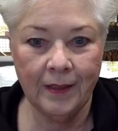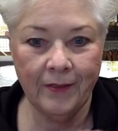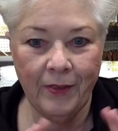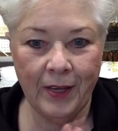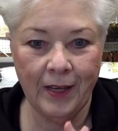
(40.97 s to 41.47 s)

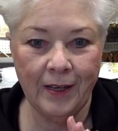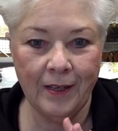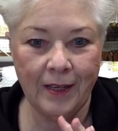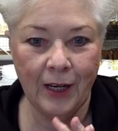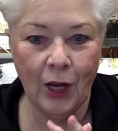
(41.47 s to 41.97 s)
then
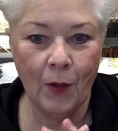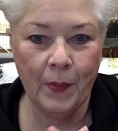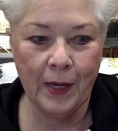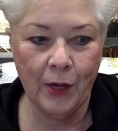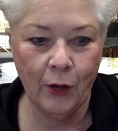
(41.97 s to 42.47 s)
it'll all
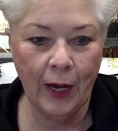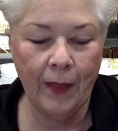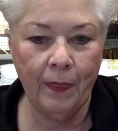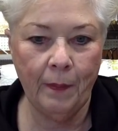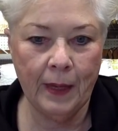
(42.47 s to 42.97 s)
be here
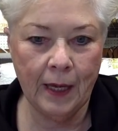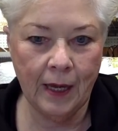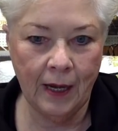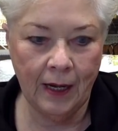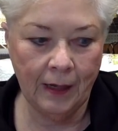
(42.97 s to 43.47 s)
at the
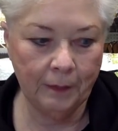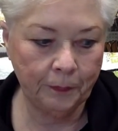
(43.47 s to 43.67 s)
beginning.